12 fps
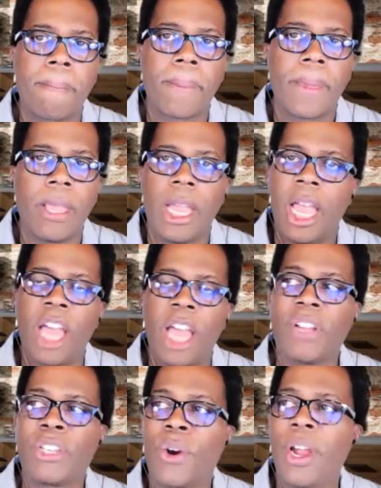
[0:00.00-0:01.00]
I know,
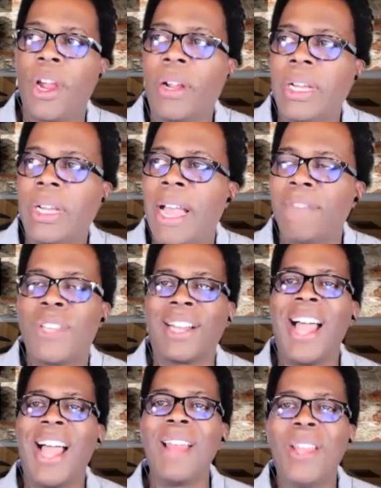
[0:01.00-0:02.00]
Victoria, I've said a
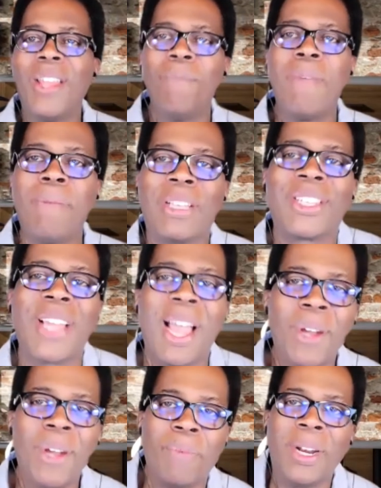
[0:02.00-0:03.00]
lot. Maybe it's time to
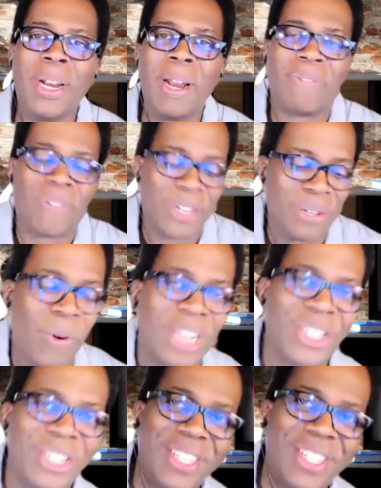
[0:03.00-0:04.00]
open it up for some
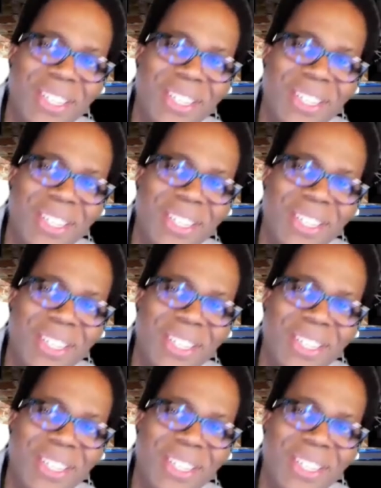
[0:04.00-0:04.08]
questions.